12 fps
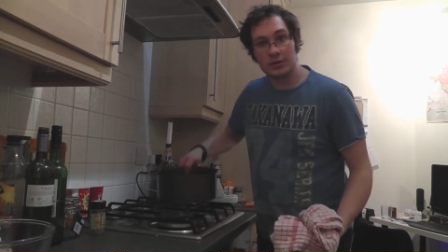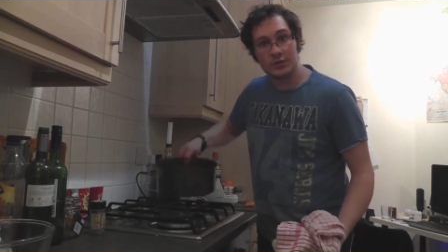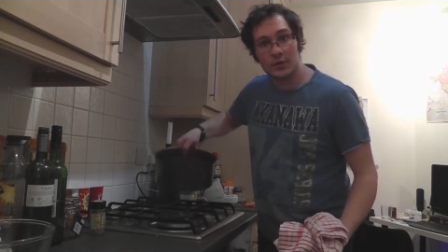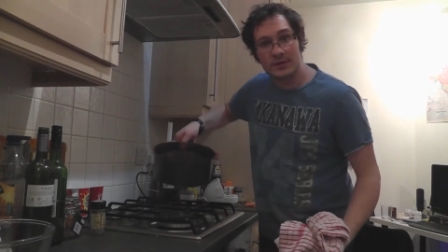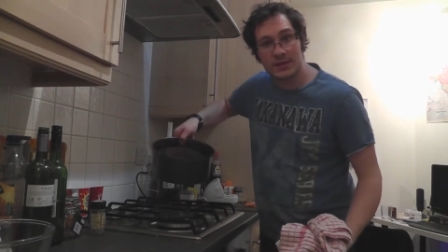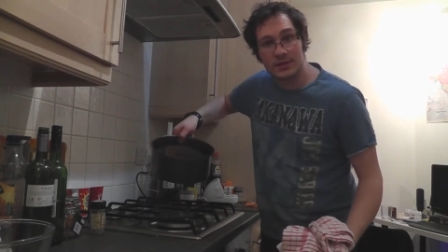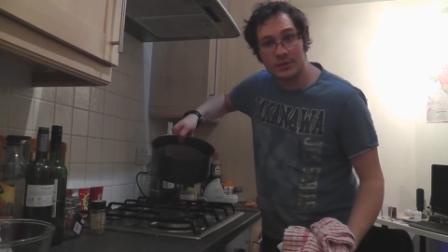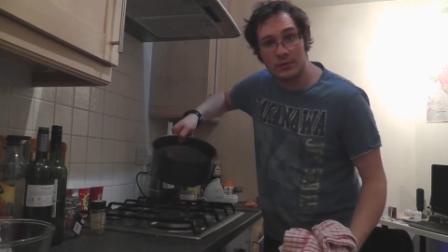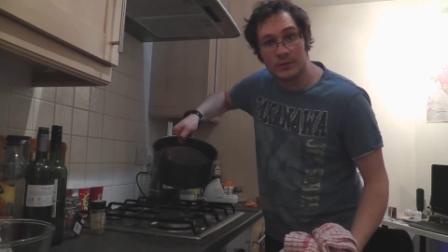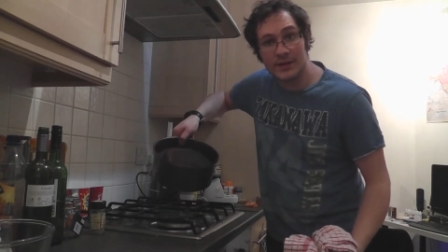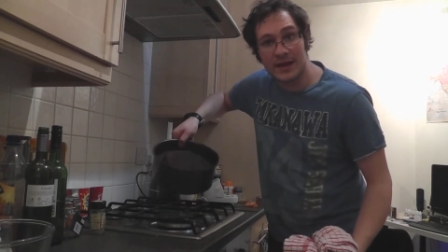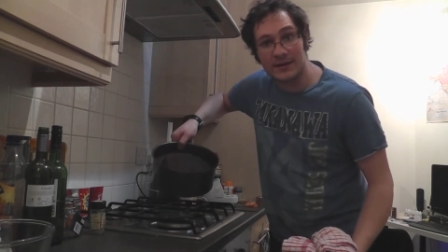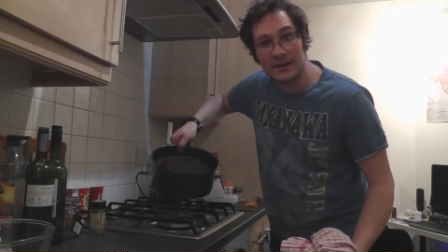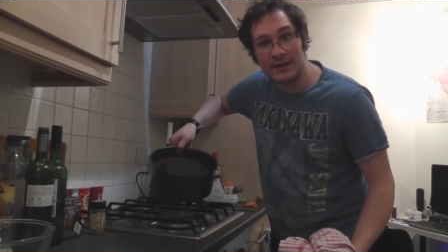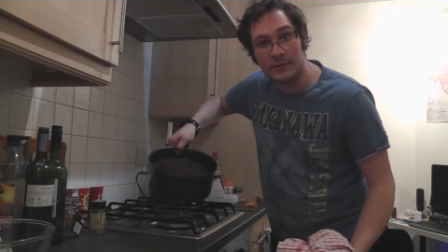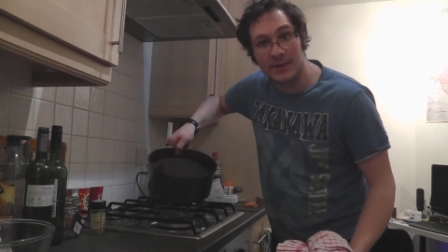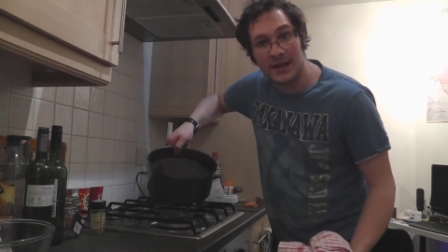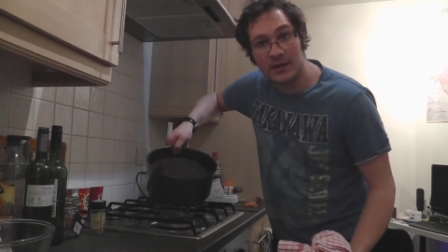So once it's cooled down a
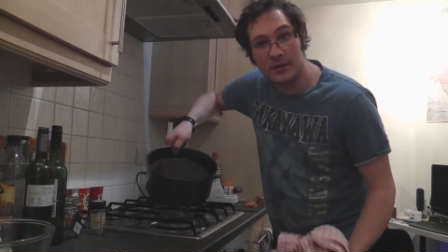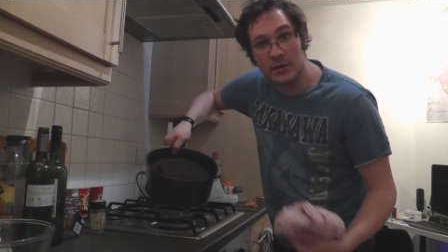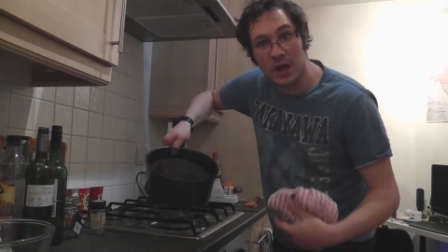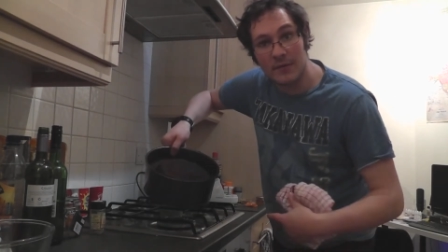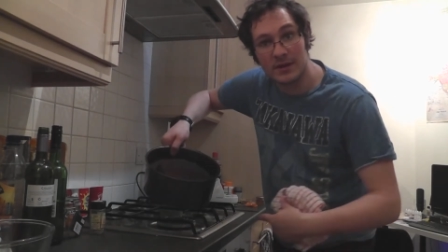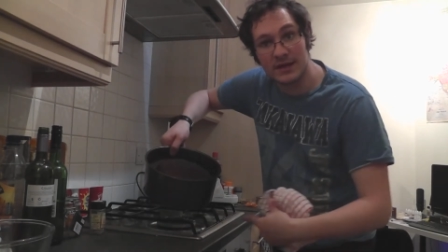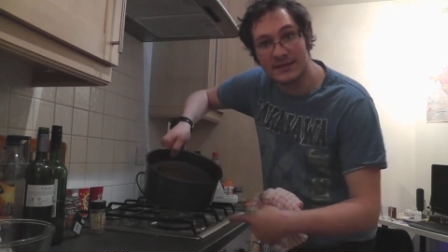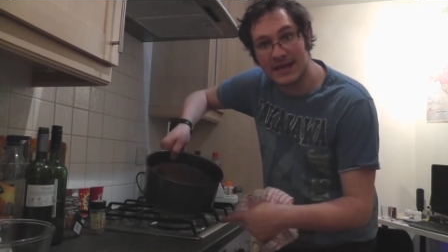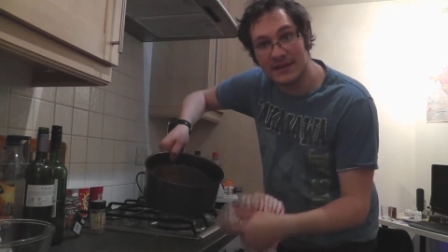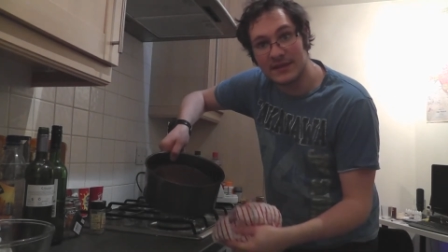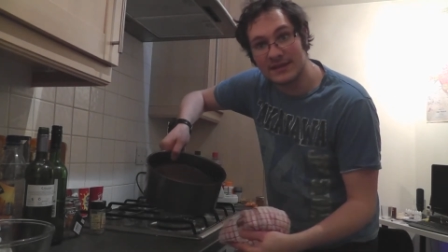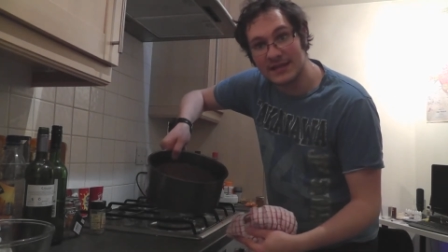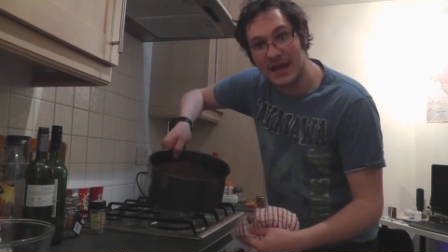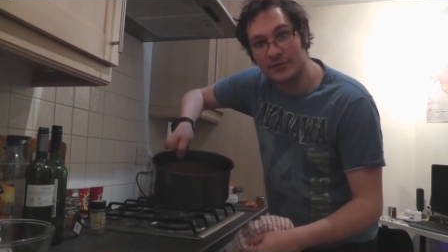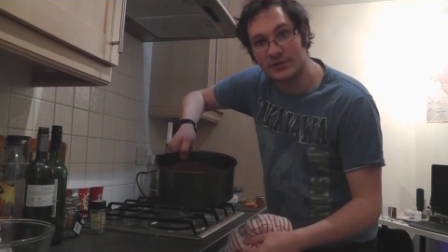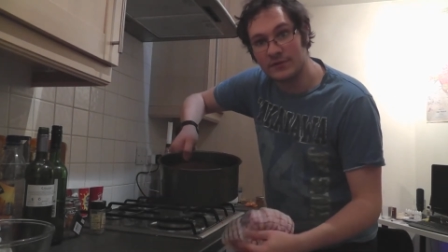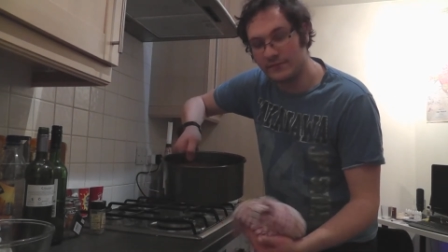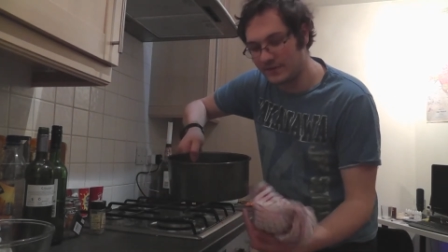little bit, I'm going to take this
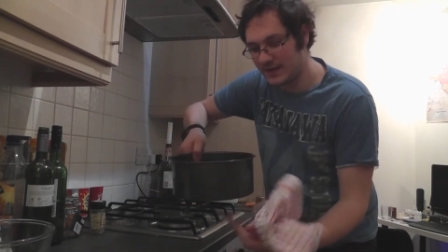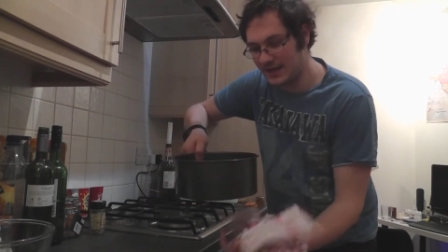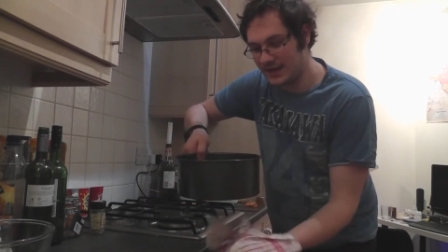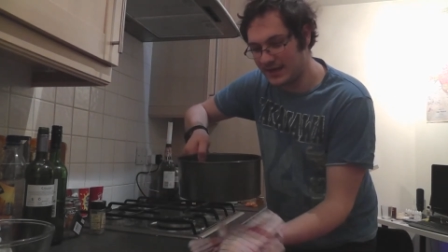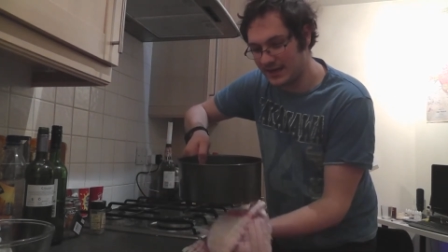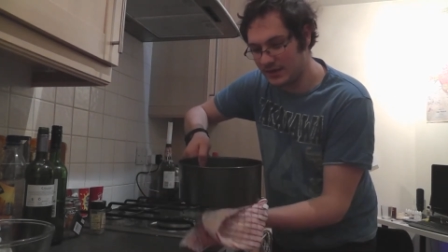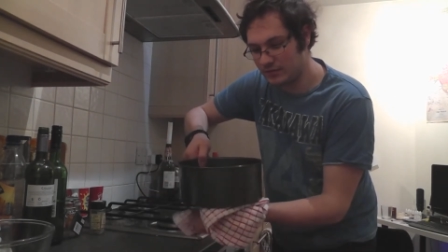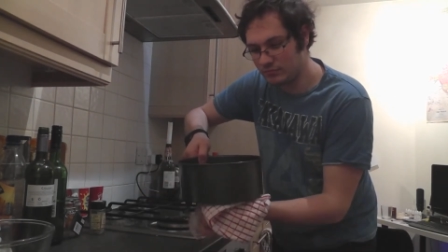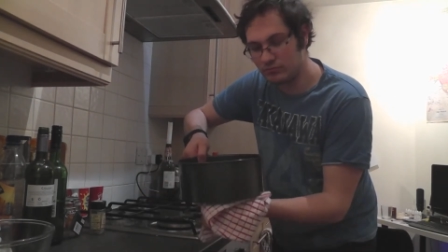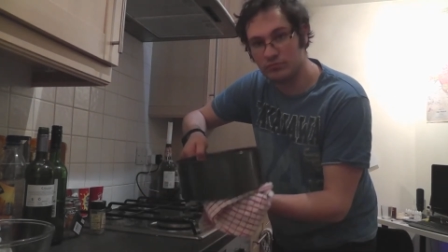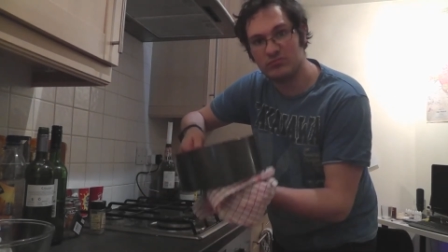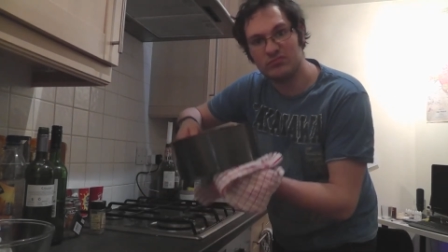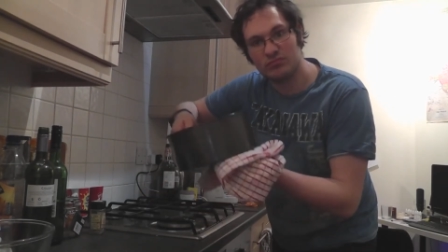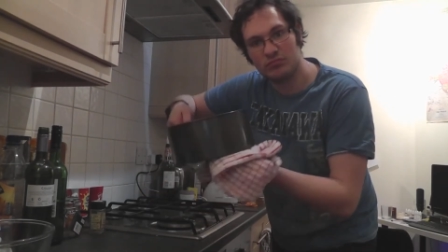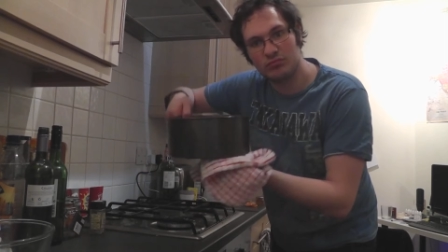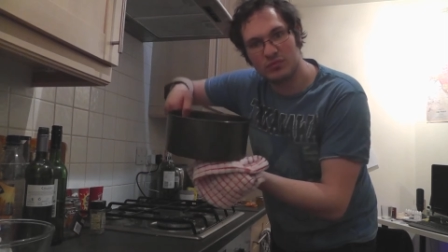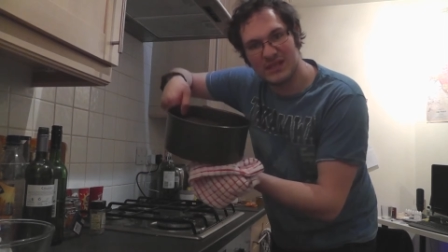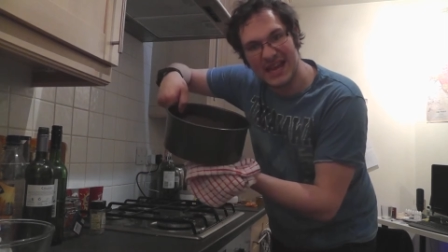out of the
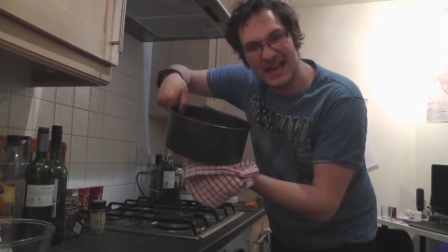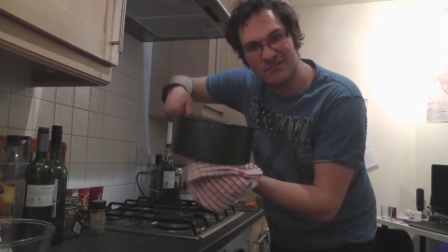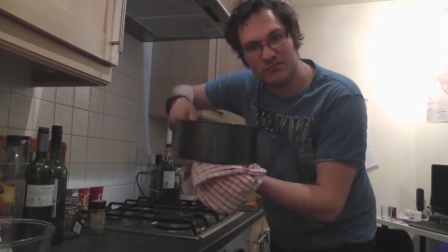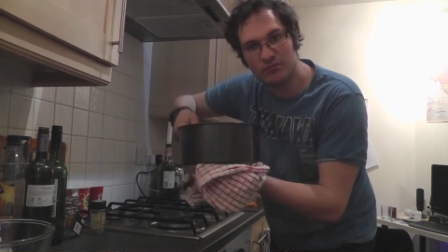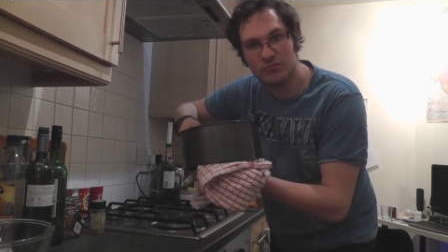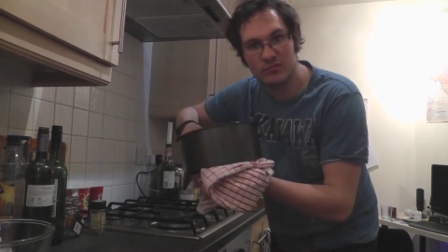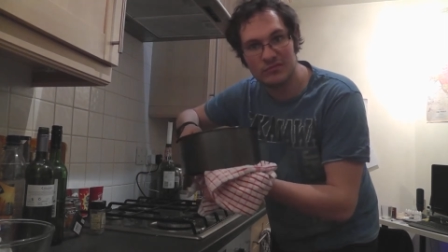tin.